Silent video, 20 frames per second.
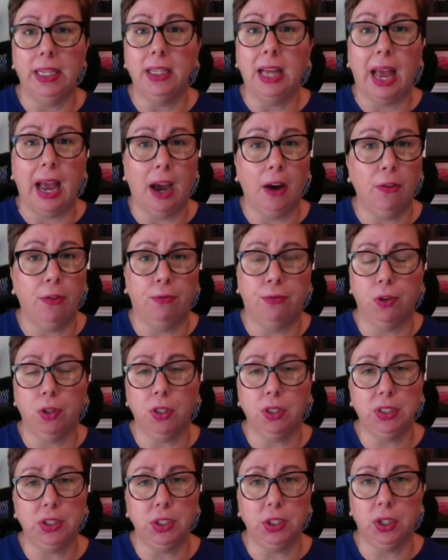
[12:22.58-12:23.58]
how
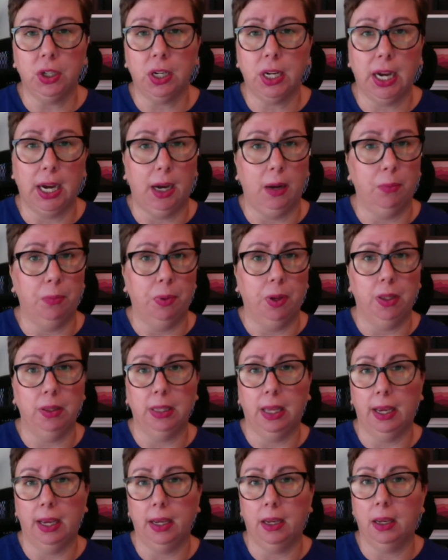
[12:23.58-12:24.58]
full is your cup?
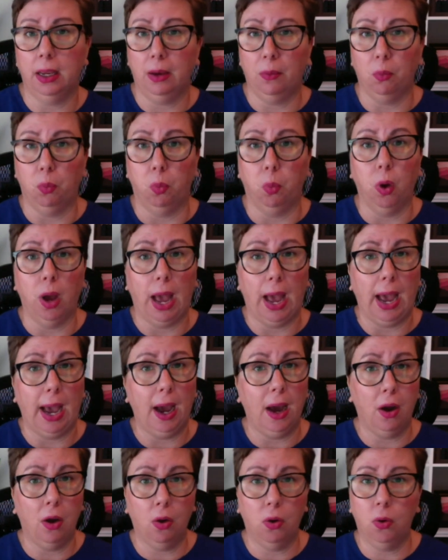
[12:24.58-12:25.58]
Like,
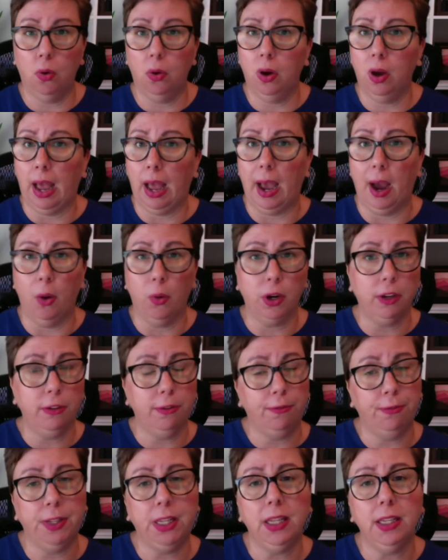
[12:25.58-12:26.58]
how are you
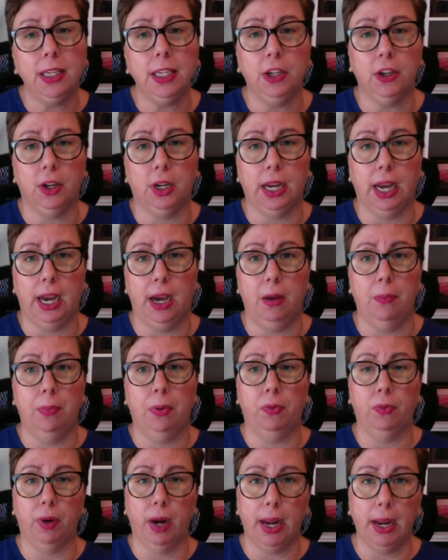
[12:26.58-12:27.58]
filling your cup?
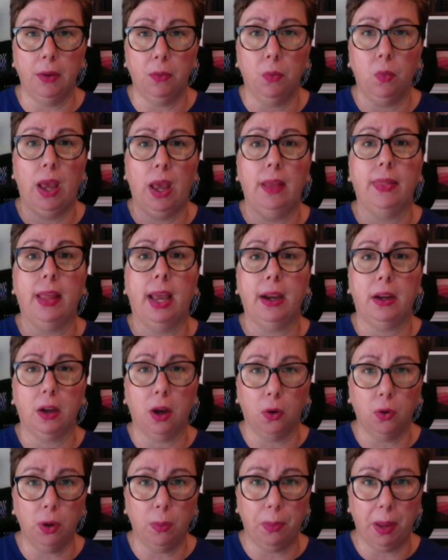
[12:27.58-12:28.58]
Right. And that
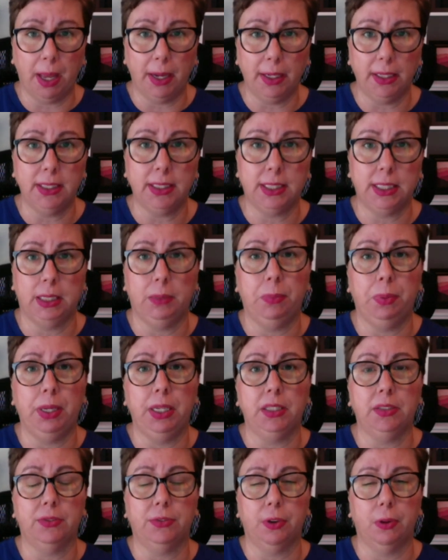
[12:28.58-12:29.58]
codependency
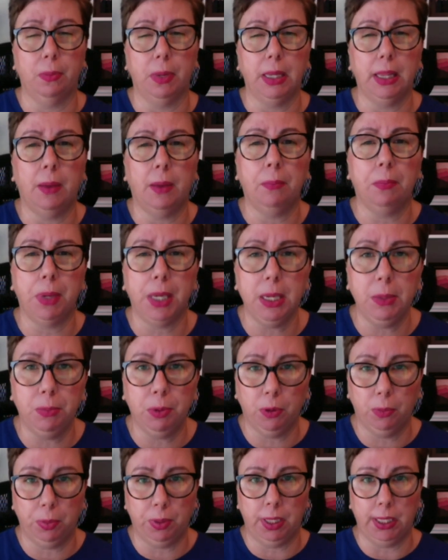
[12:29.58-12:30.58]
piece for me, that
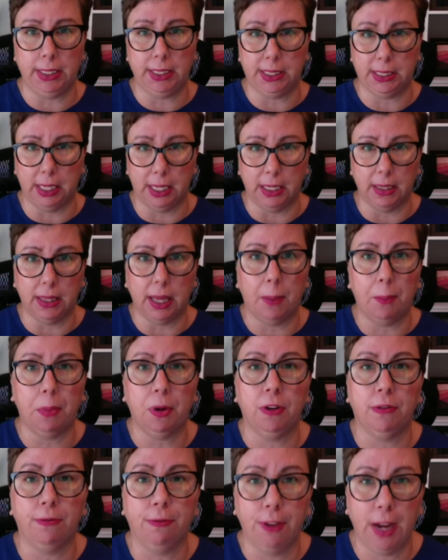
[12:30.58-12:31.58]
people pleasing, that
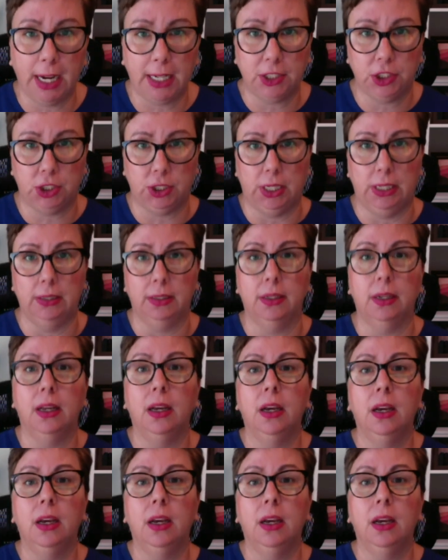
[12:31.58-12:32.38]
perfection,